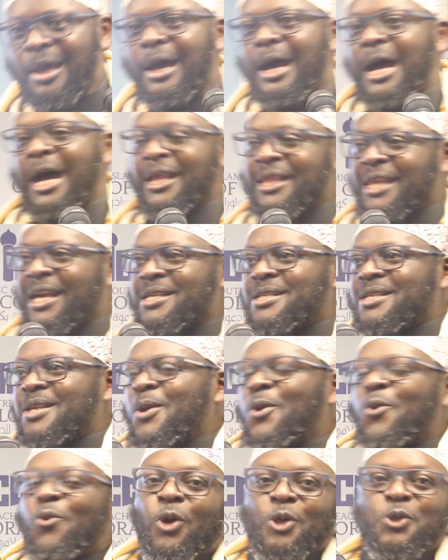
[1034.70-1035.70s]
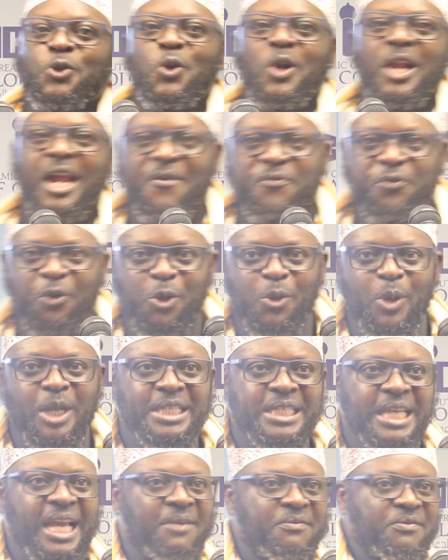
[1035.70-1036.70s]
others what you love for
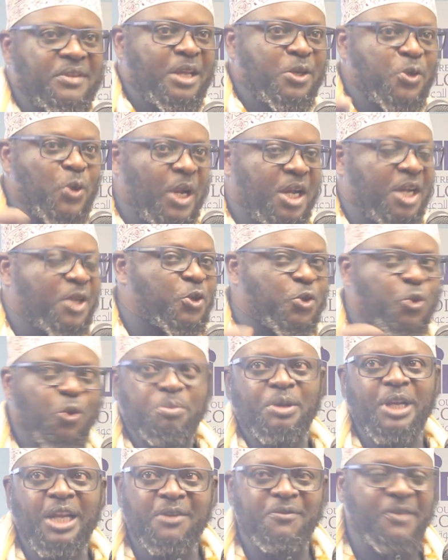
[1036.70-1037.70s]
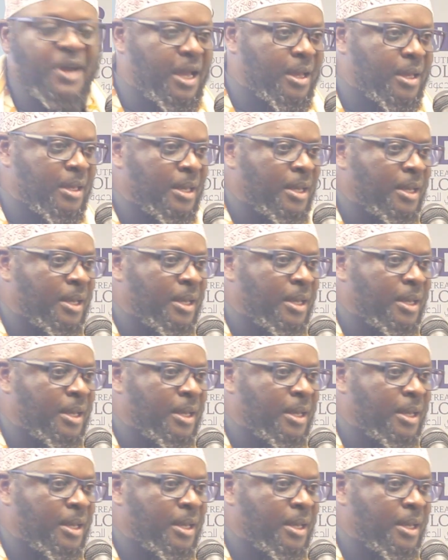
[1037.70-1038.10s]
yourself, then you are a true believer.